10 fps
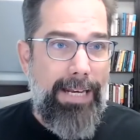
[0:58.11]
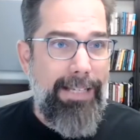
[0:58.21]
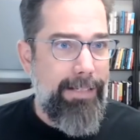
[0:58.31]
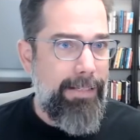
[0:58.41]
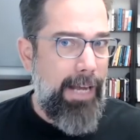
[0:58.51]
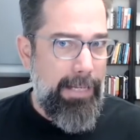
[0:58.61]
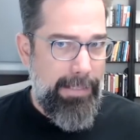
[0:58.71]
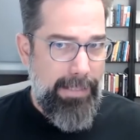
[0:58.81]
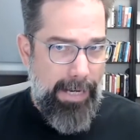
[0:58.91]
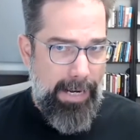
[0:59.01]
It's not
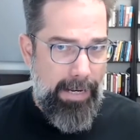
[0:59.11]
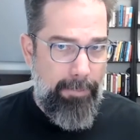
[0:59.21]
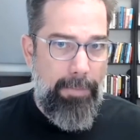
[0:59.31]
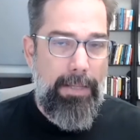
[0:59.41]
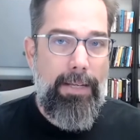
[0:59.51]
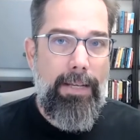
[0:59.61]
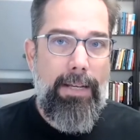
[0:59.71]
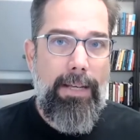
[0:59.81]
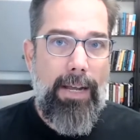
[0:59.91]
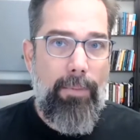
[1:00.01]
time.
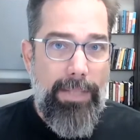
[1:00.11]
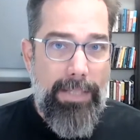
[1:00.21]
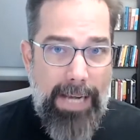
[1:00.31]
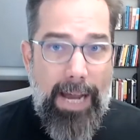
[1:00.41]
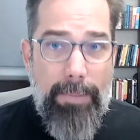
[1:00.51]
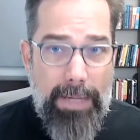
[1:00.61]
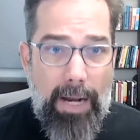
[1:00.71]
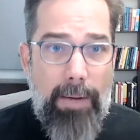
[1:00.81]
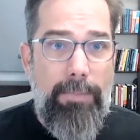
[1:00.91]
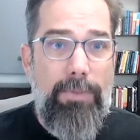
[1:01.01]
And when the time
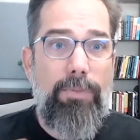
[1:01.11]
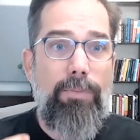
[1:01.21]
comes,